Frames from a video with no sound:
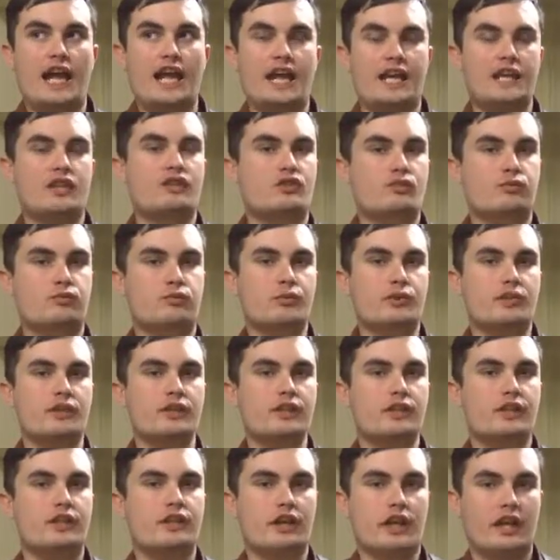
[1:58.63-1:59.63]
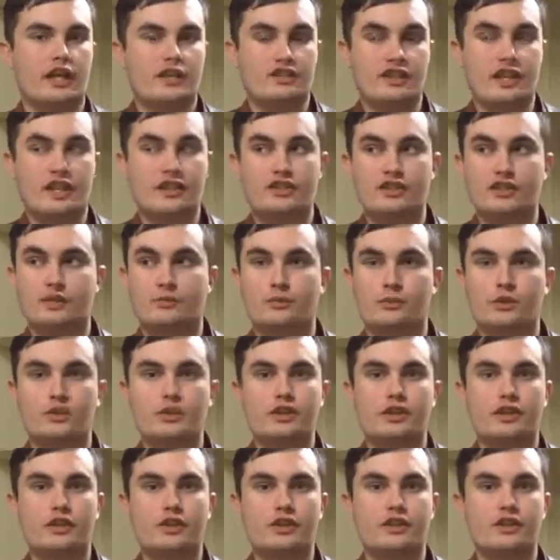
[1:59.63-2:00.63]
is really good, is actually
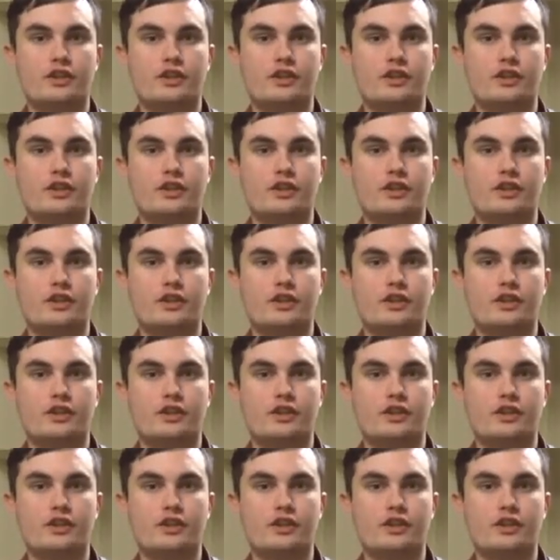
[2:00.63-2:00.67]
really good